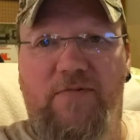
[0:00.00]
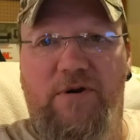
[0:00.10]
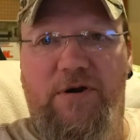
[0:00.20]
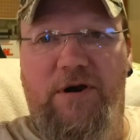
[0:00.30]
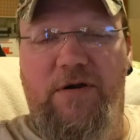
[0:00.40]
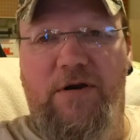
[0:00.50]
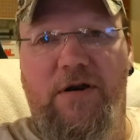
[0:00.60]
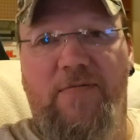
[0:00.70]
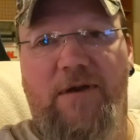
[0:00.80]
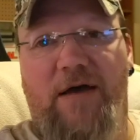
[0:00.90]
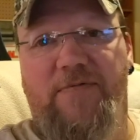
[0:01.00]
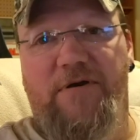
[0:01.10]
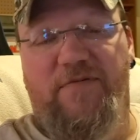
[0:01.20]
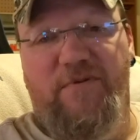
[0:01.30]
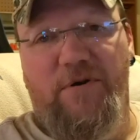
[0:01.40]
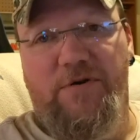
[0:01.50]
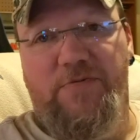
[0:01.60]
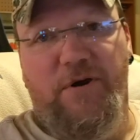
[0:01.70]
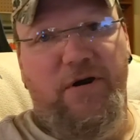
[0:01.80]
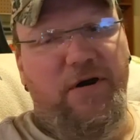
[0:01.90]
one another, and live life to the fullest,
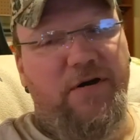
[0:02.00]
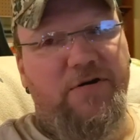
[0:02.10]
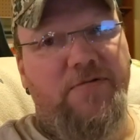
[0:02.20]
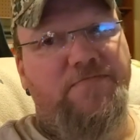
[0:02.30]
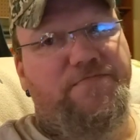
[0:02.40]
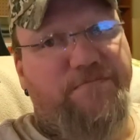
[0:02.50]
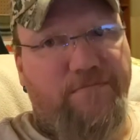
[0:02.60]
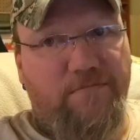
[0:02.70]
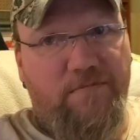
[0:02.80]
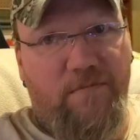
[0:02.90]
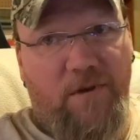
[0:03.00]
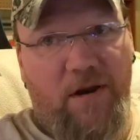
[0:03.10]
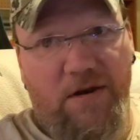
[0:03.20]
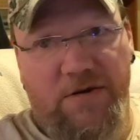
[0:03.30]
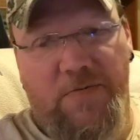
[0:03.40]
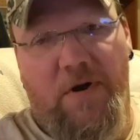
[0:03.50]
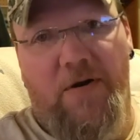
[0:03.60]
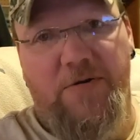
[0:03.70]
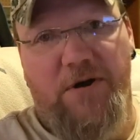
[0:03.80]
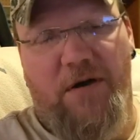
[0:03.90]
because
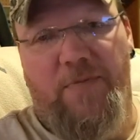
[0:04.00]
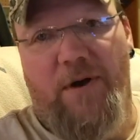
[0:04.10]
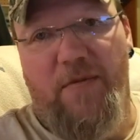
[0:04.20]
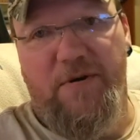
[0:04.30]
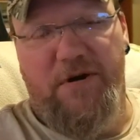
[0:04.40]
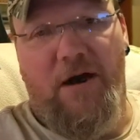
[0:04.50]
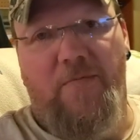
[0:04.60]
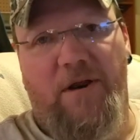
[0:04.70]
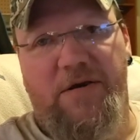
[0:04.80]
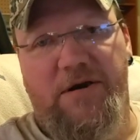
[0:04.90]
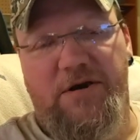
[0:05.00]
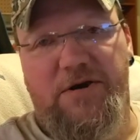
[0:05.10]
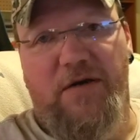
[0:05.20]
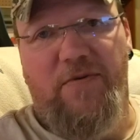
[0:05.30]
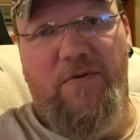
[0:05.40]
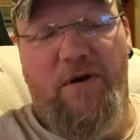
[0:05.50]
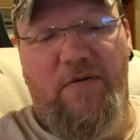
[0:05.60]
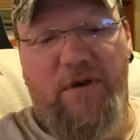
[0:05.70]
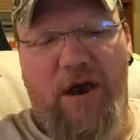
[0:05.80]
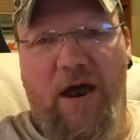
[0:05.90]
tomorrow's not promised. God bless each and every one
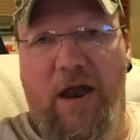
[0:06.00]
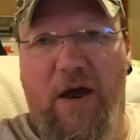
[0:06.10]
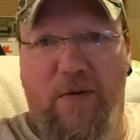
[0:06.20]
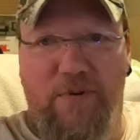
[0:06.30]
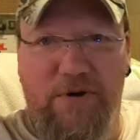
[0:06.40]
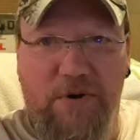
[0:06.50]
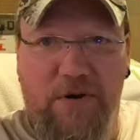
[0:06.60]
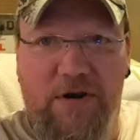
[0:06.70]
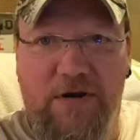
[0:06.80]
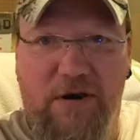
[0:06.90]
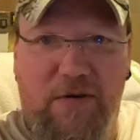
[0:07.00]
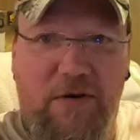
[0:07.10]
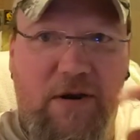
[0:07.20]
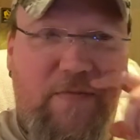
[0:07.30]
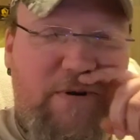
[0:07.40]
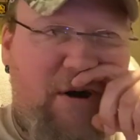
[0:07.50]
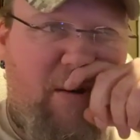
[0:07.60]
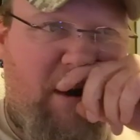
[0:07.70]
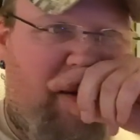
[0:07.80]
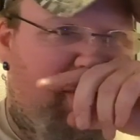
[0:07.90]
of you, and I hope you enjoy this little clip. It's
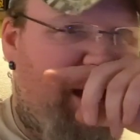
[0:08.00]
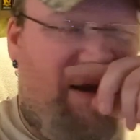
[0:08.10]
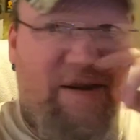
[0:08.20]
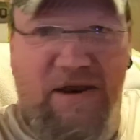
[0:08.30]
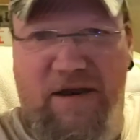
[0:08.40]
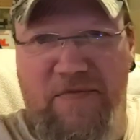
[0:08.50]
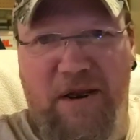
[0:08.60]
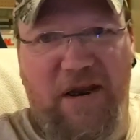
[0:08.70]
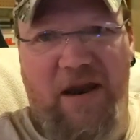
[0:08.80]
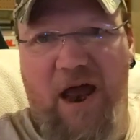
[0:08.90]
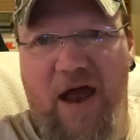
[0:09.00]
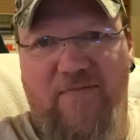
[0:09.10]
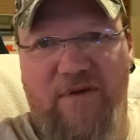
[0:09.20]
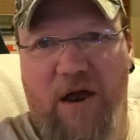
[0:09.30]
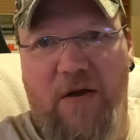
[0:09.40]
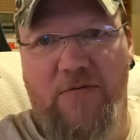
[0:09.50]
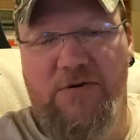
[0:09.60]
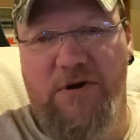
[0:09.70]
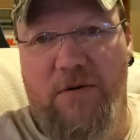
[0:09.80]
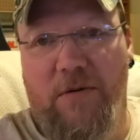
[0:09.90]
only about, I think, a minute and a half long.
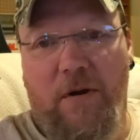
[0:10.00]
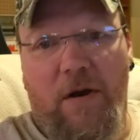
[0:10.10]
So